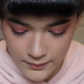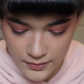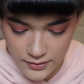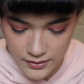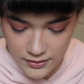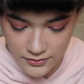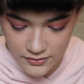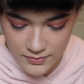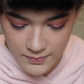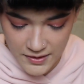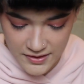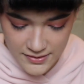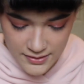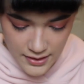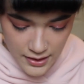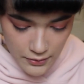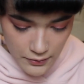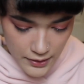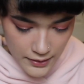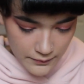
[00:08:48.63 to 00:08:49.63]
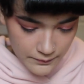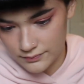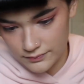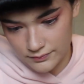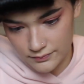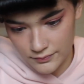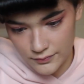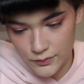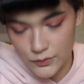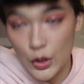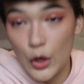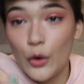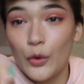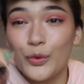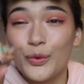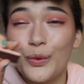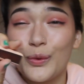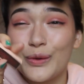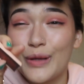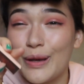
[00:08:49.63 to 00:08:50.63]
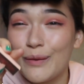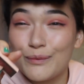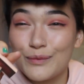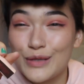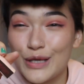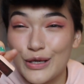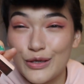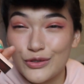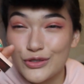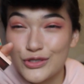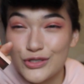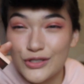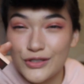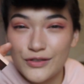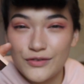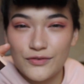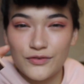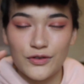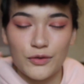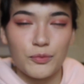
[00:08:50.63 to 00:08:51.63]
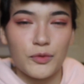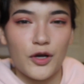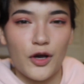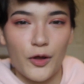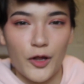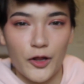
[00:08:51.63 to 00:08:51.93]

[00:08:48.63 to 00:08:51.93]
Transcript: gonna use mascara. Total Temptation from